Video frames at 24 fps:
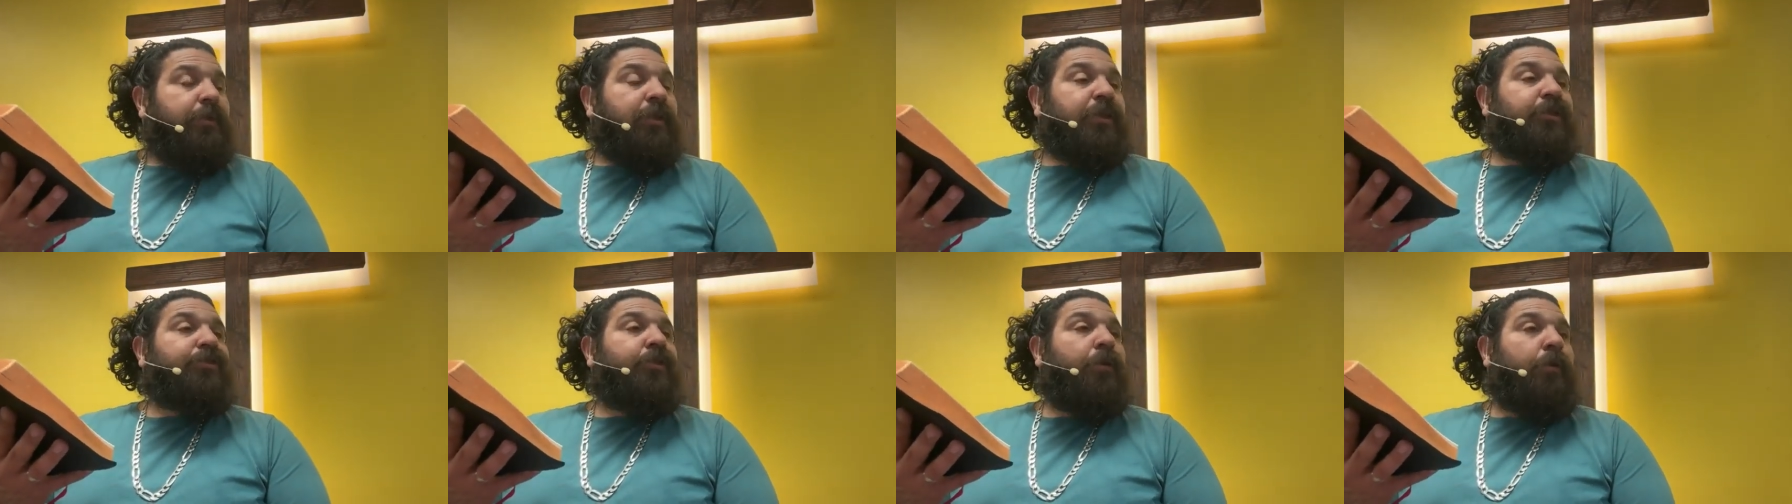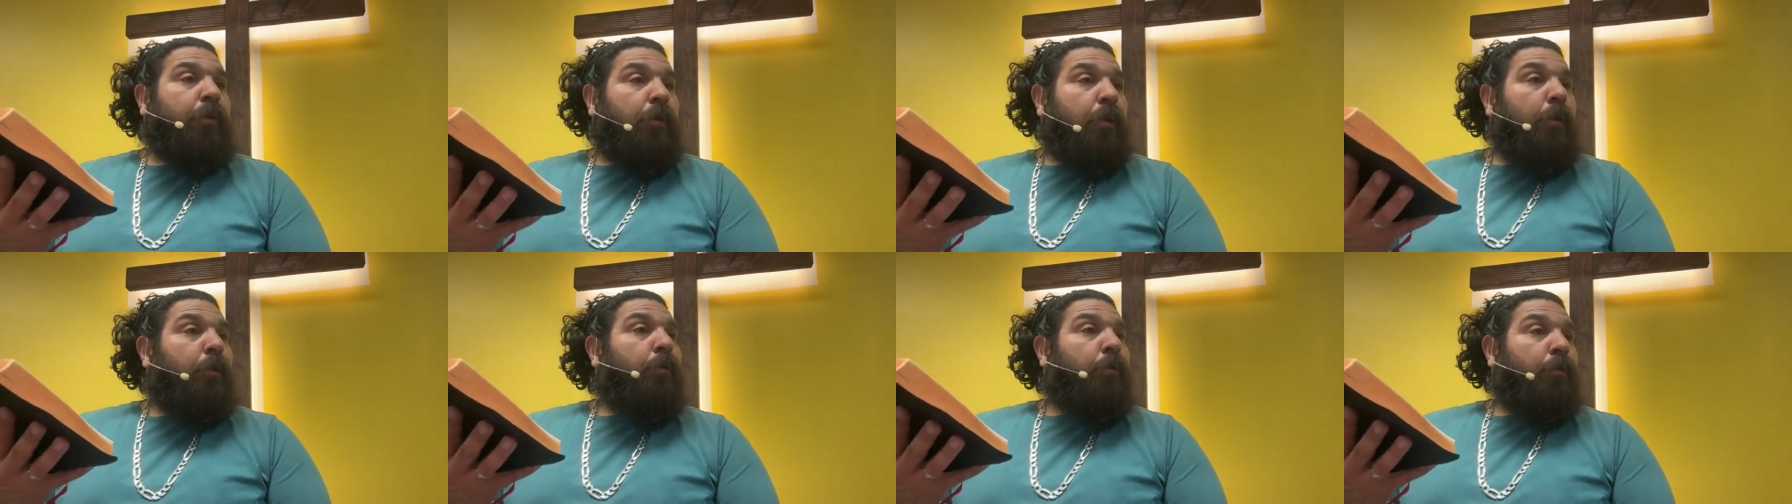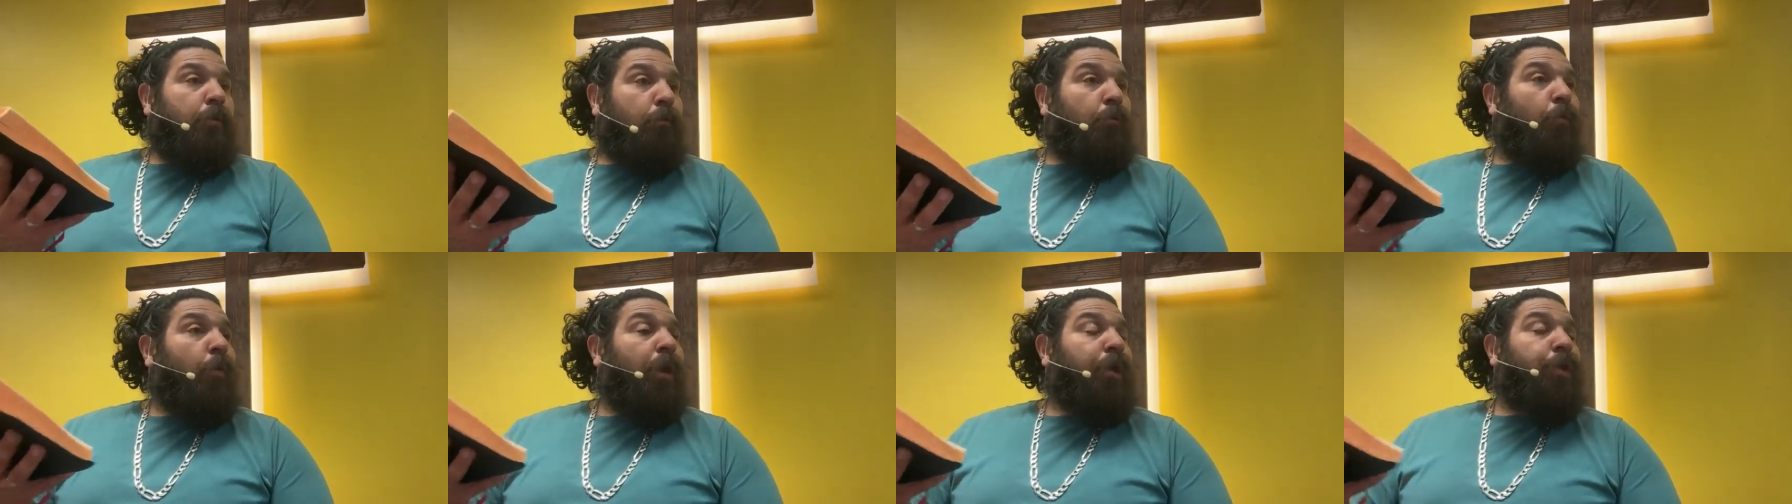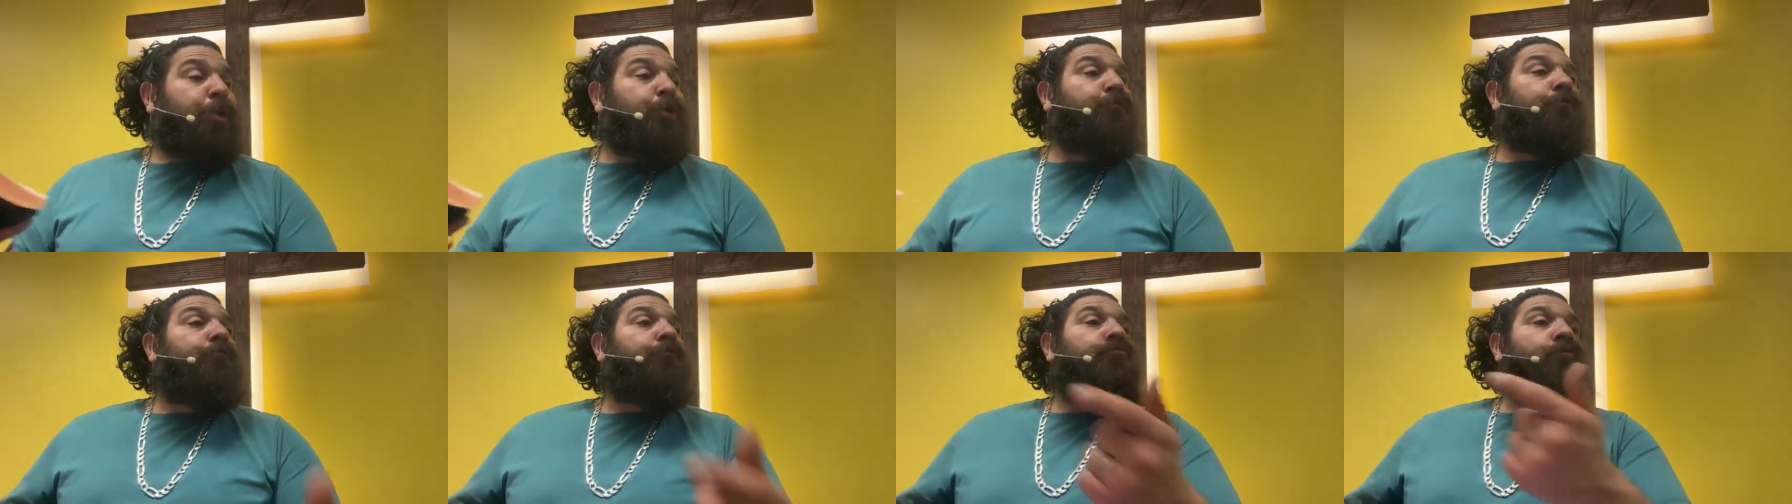These are
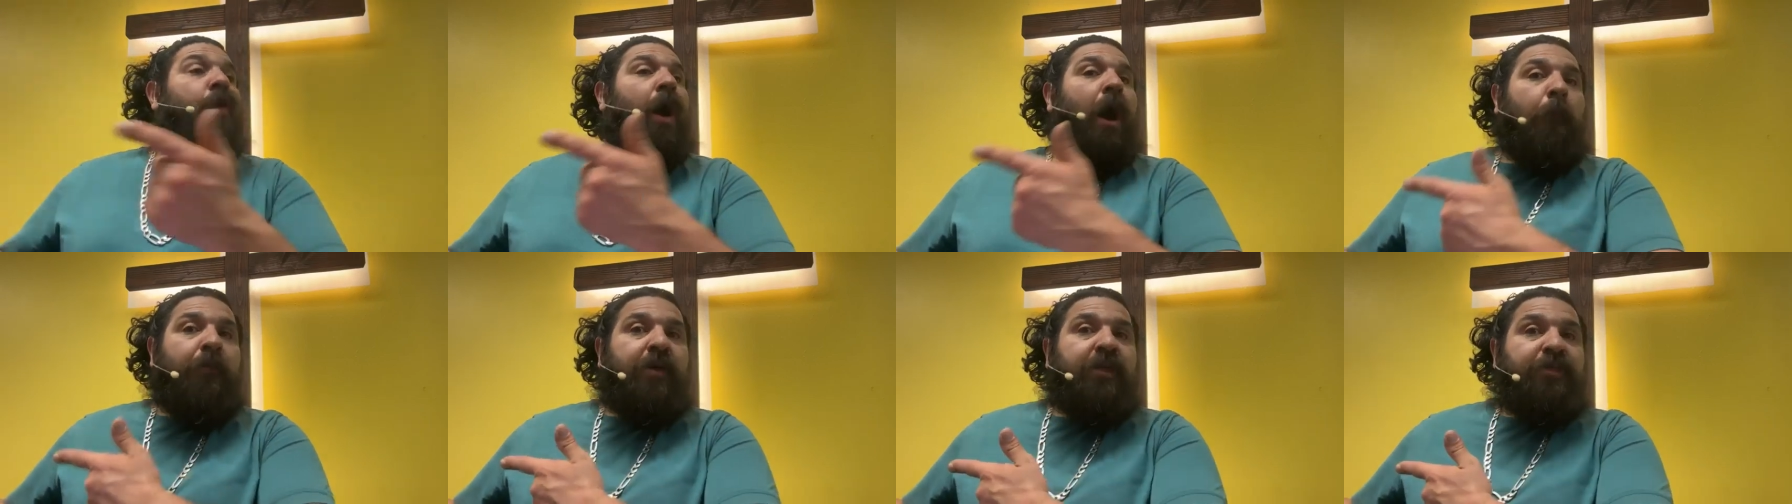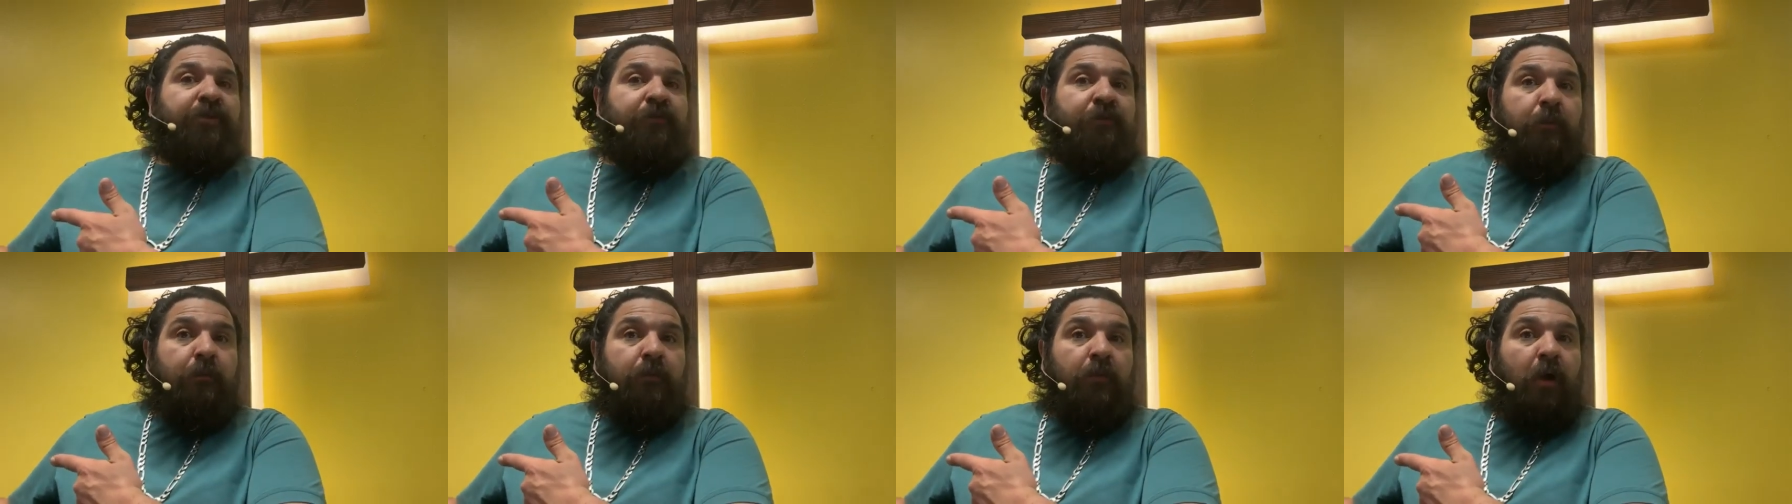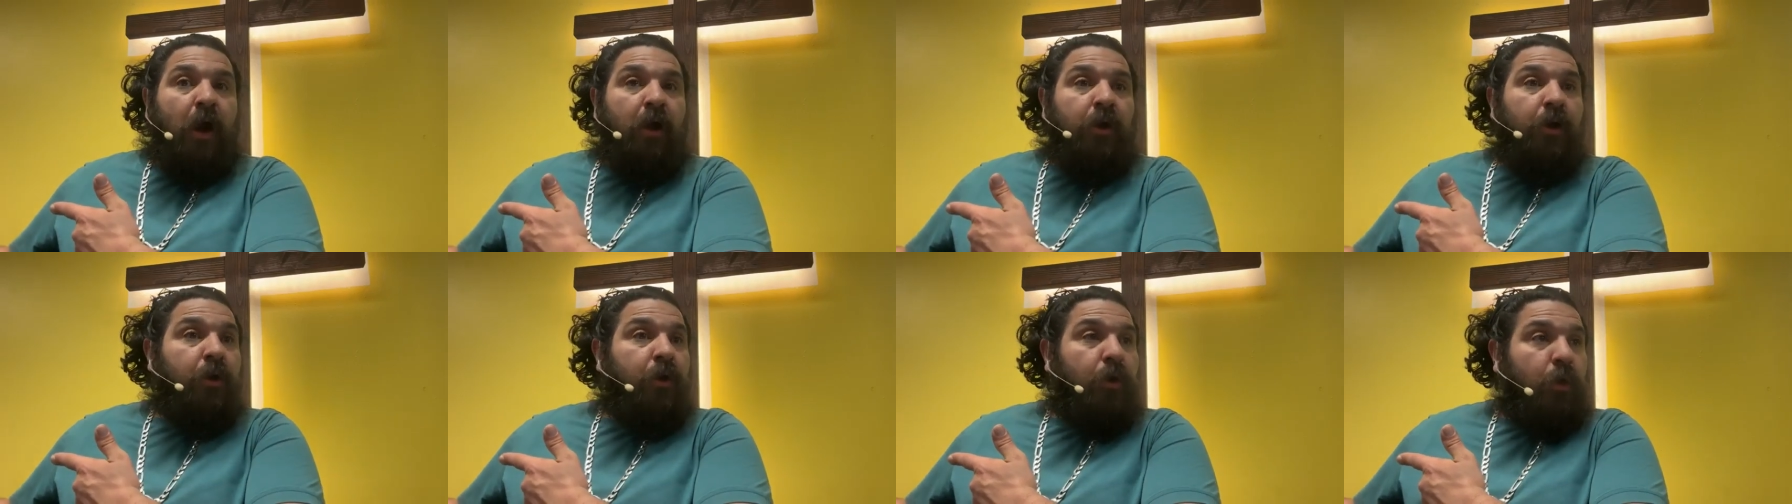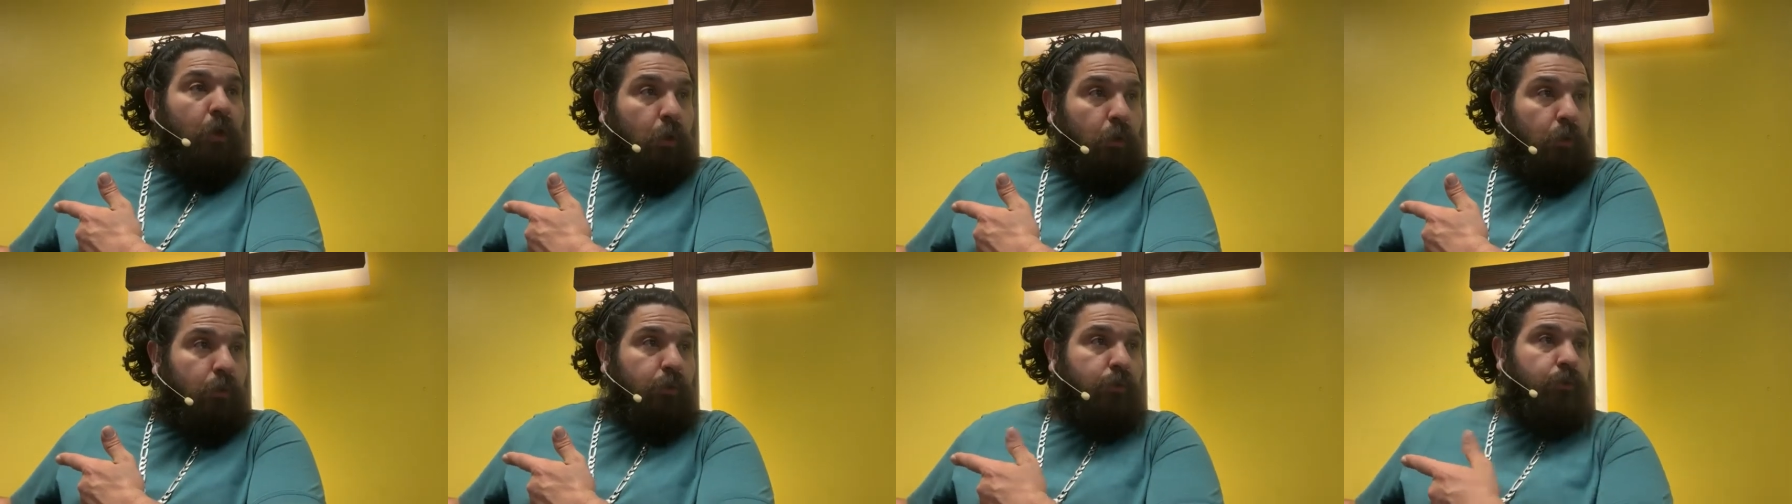what you've promised from long
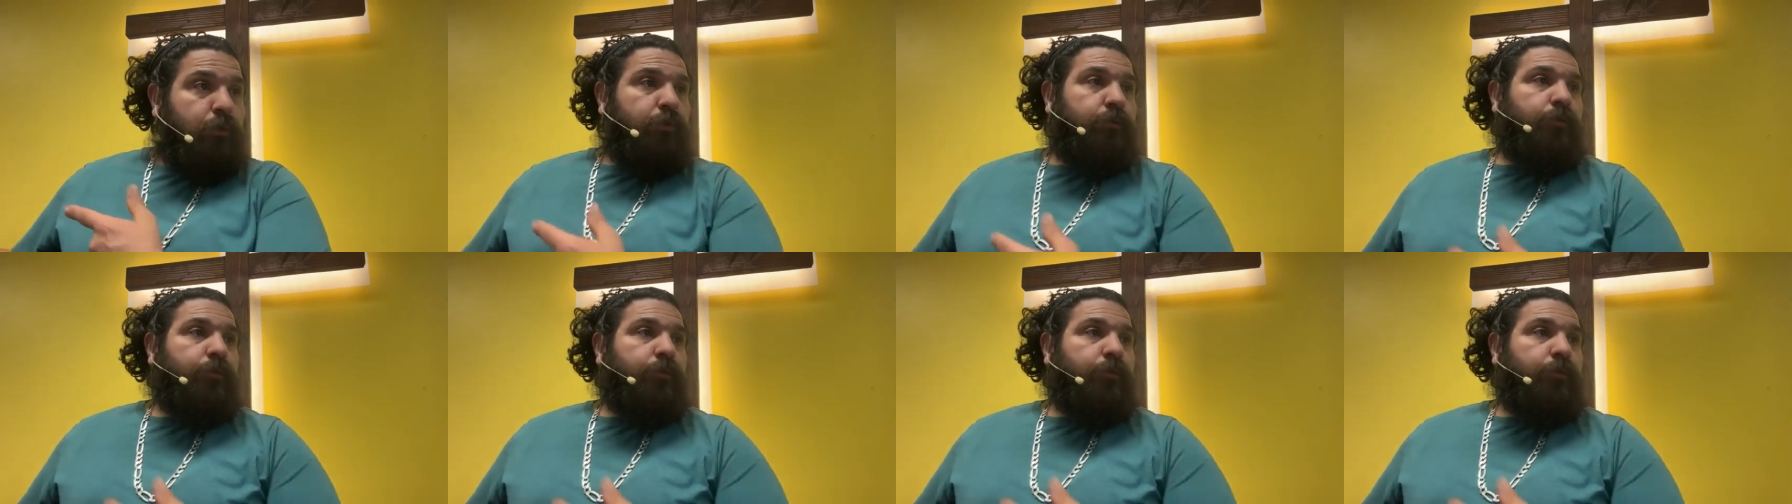ago.